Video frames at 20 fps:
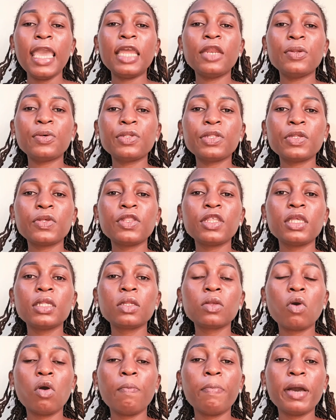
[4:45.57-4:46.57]
And also
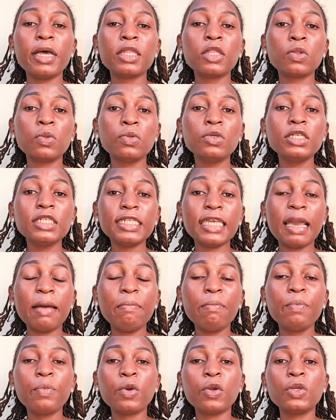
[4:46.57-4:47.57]
this corpus
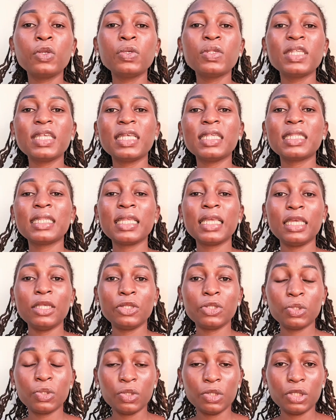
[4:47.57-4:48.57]
luteum produces
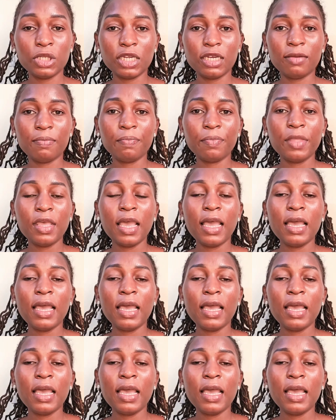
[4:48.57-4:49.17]
estrogen,